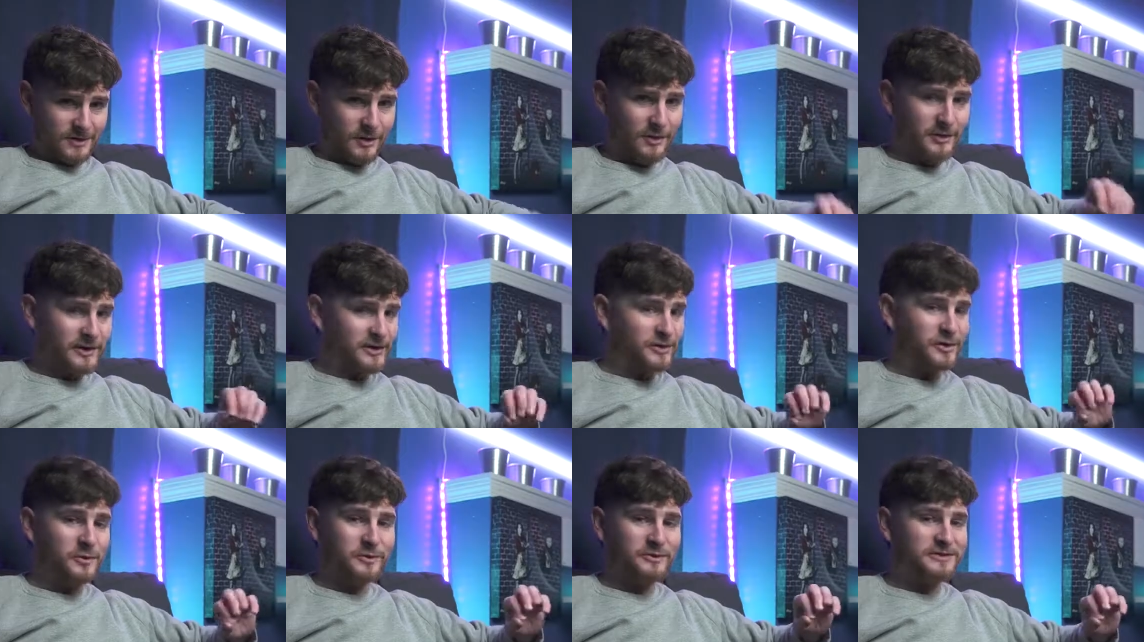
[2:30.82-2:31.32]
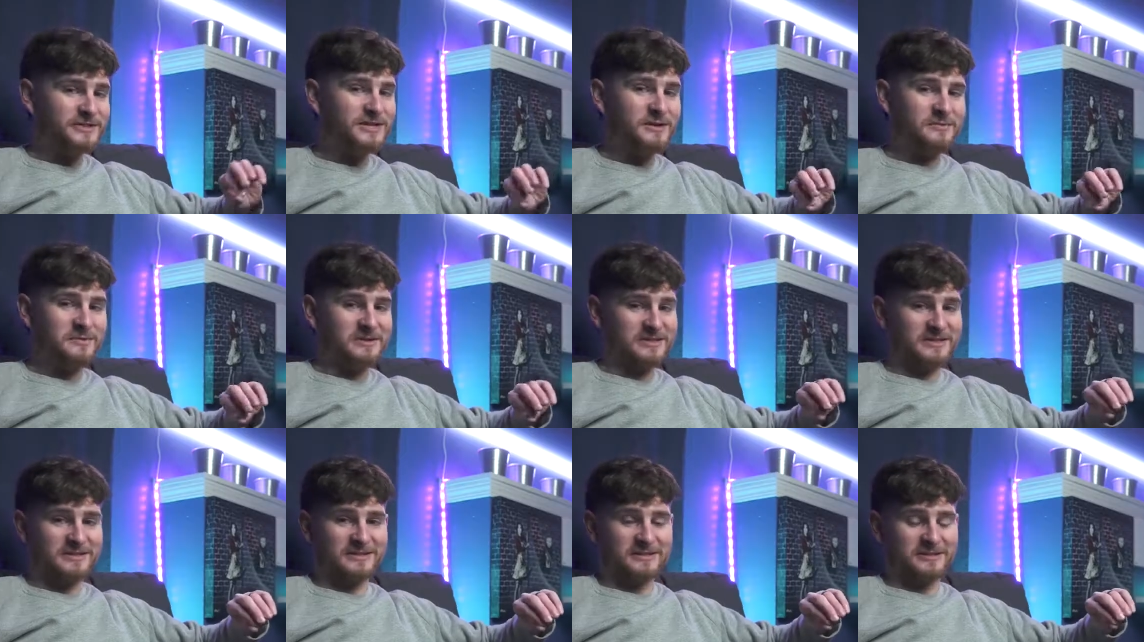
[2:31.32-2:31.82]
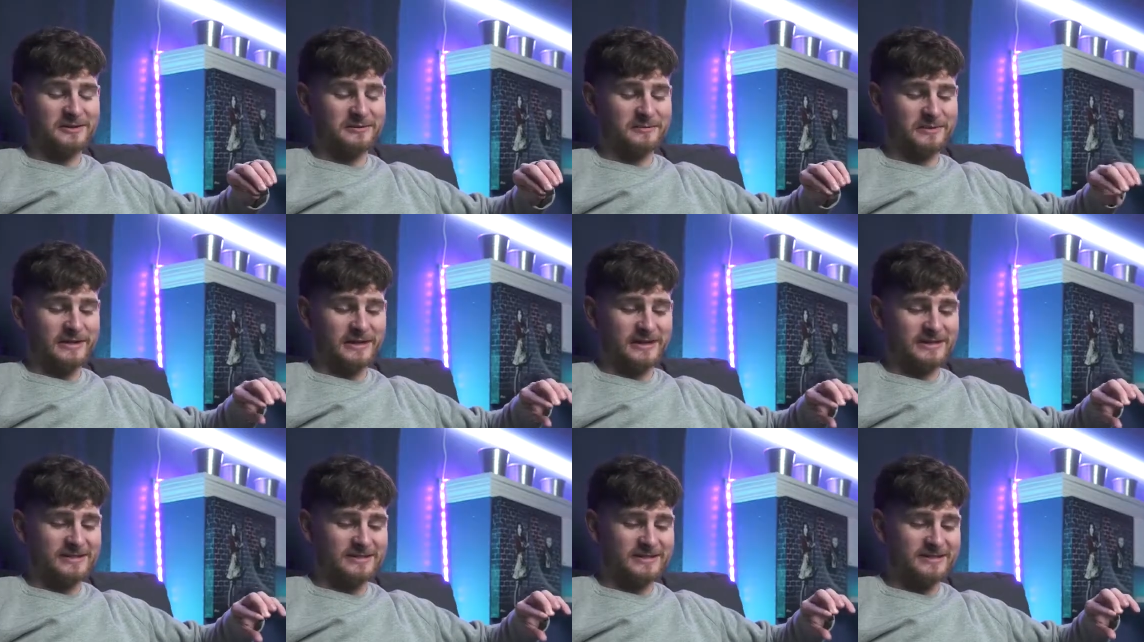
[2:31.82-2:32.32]
I already know what tip this is going to
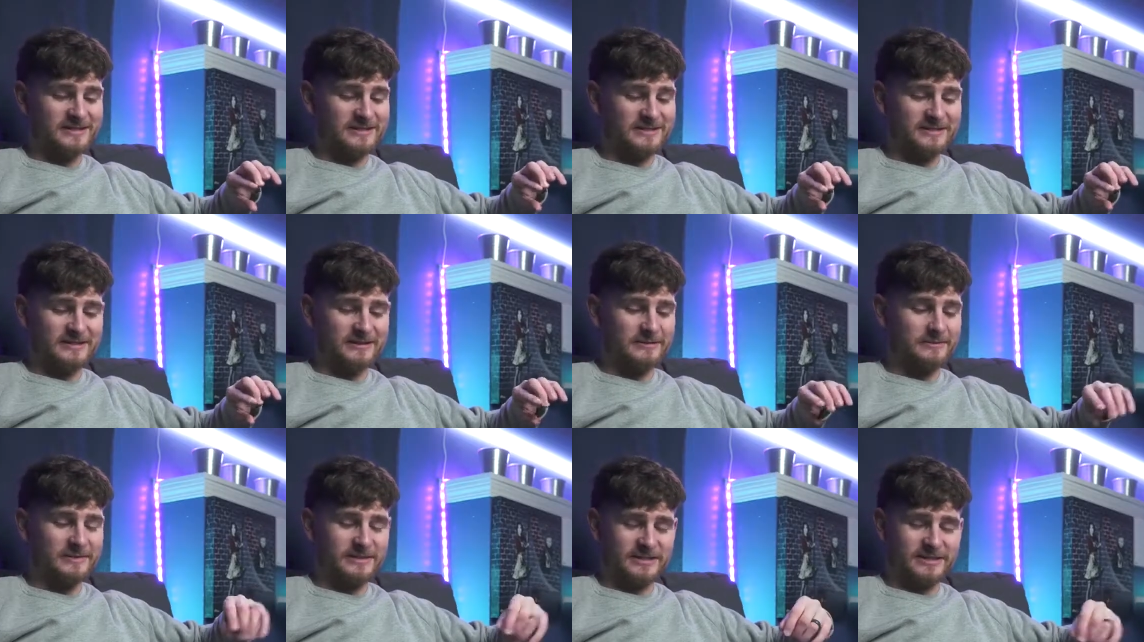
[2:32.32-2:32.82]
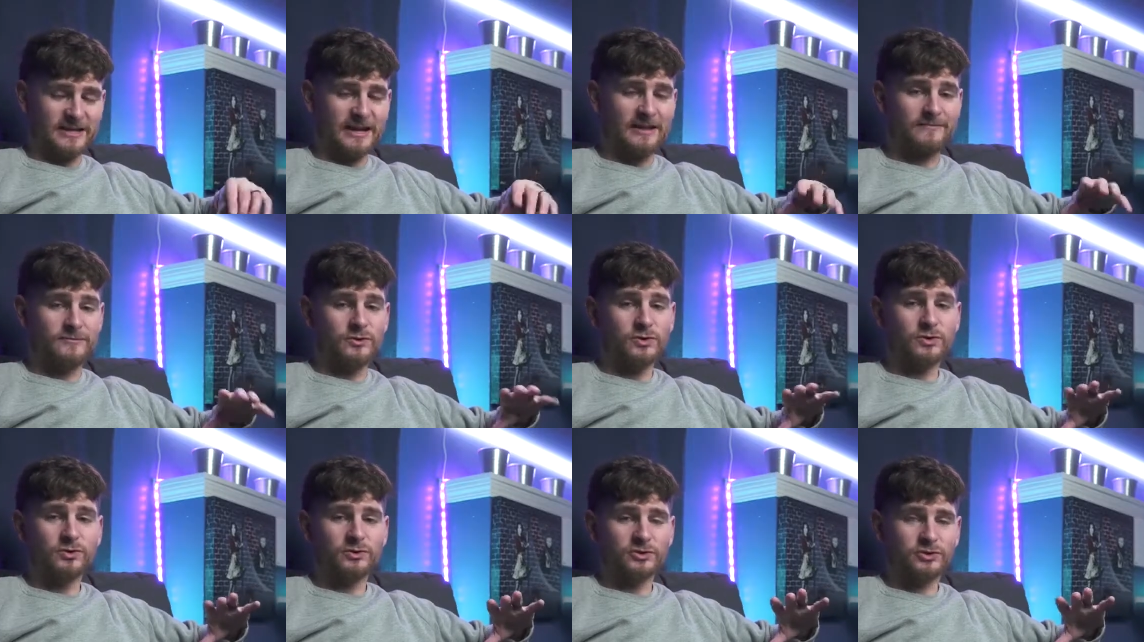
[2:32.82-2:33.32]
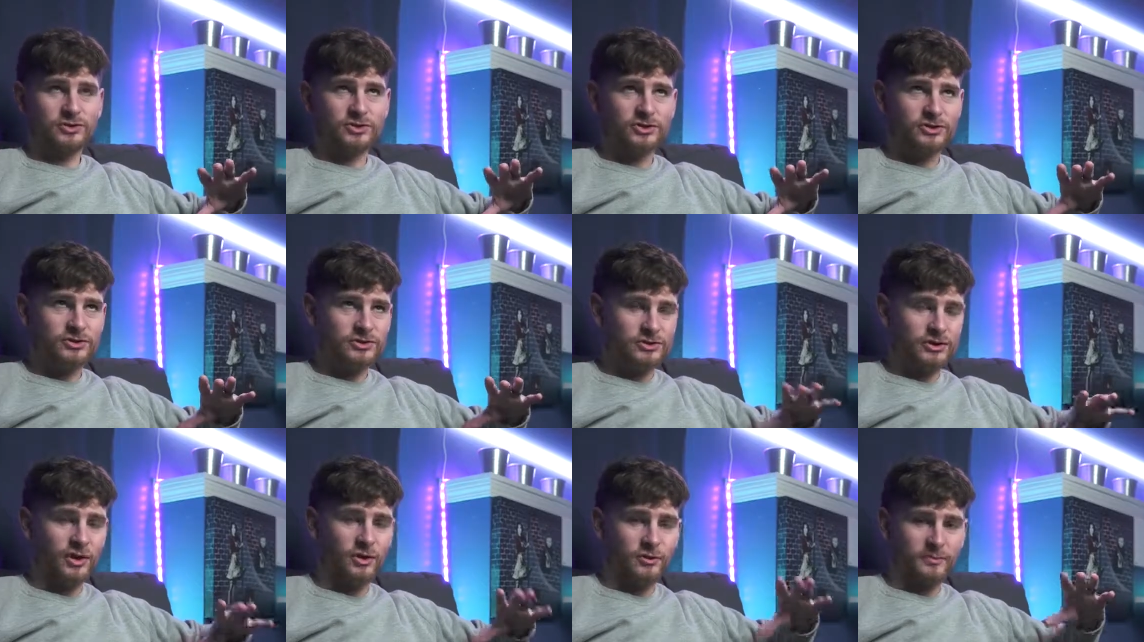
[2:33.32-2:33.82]
be. This is going to save you
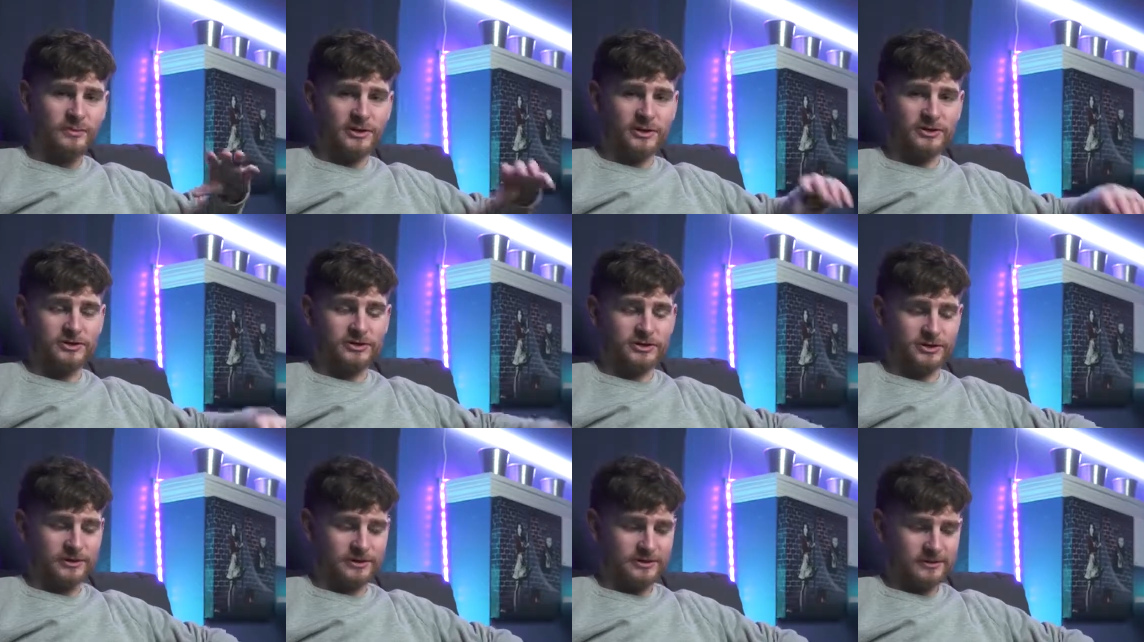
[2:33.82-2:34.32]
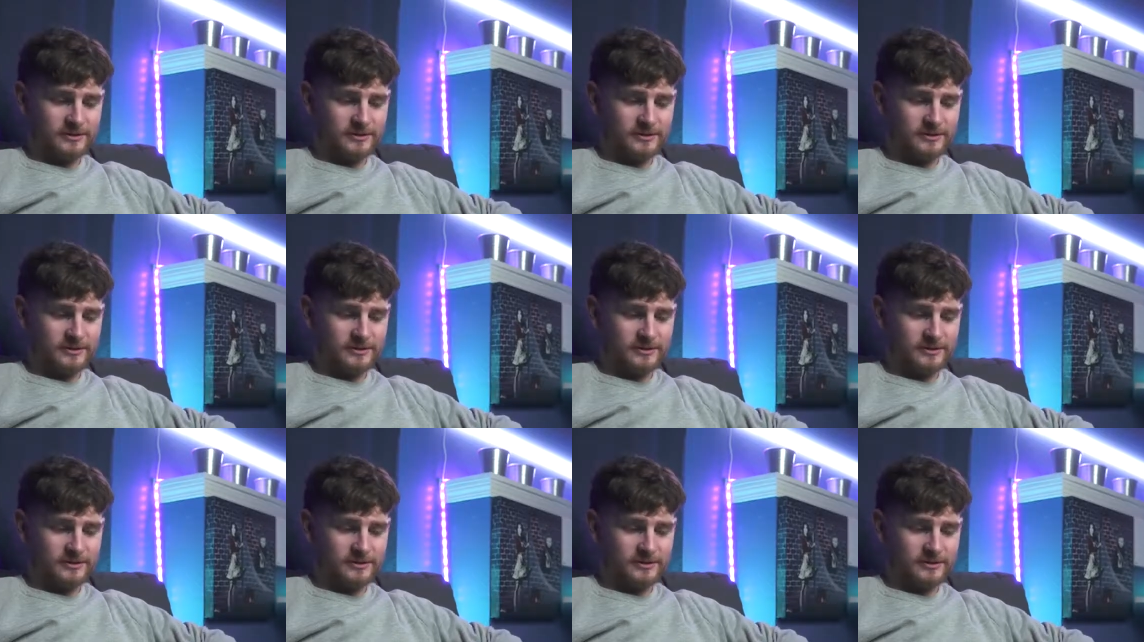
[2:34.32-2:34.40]
so much.